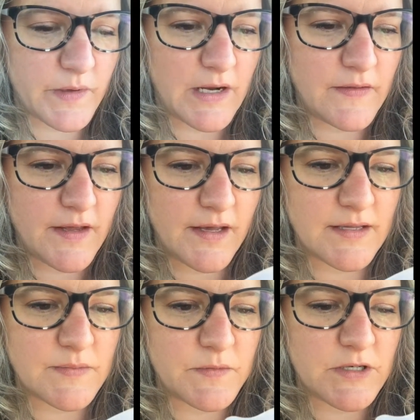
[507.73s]
but I think
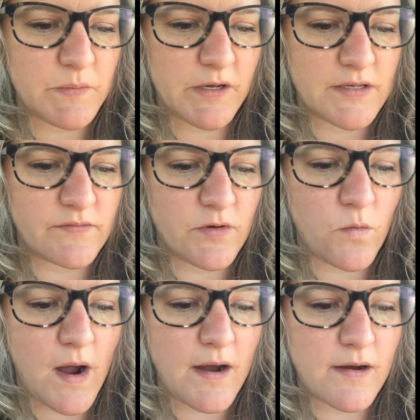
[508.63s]
it's just because of the
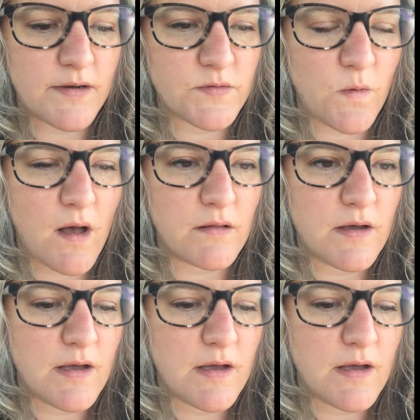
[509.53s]
wire as well.